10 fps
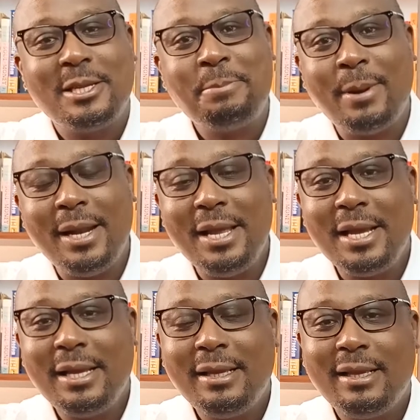
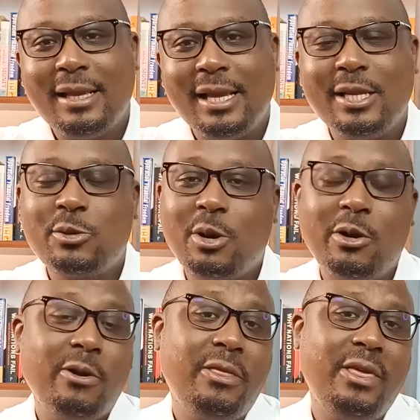Spending is
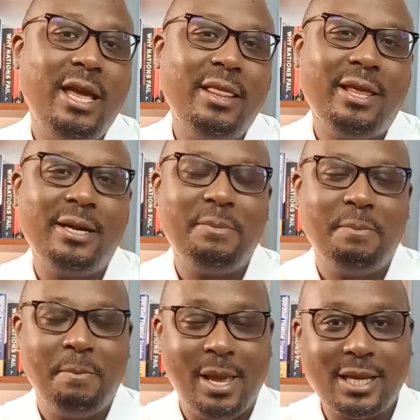one of the things that
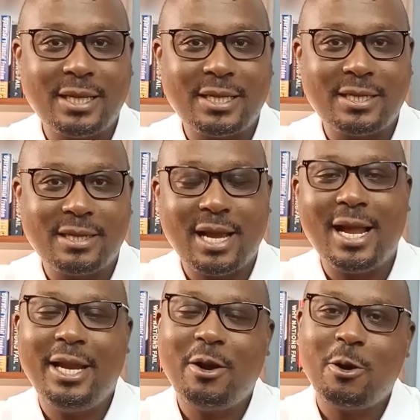makes
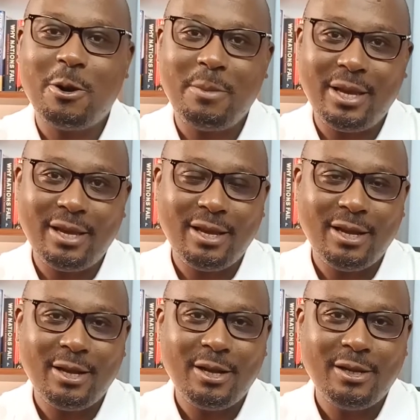an economy
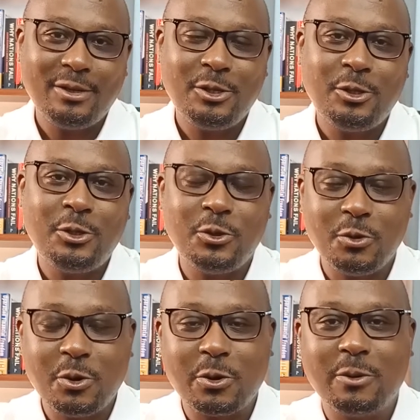
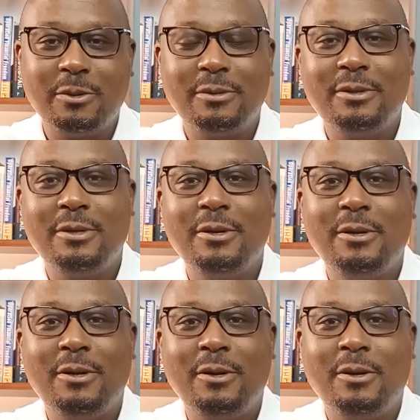to grow
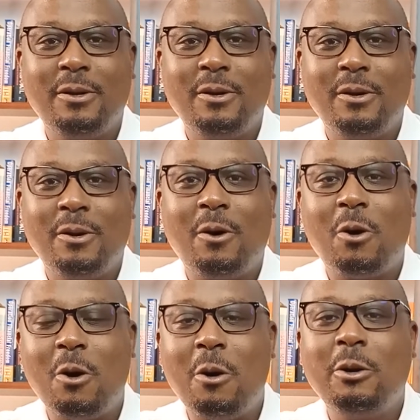
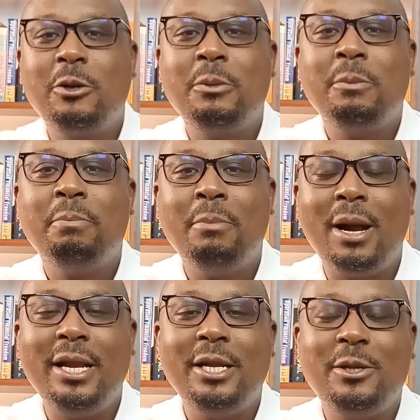or
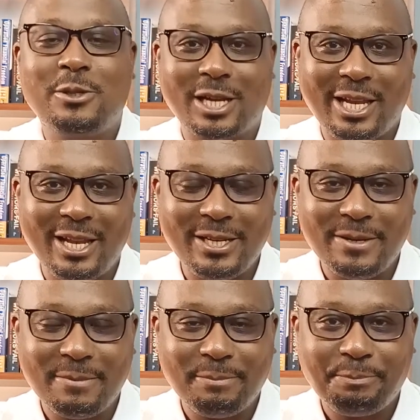money to circulate.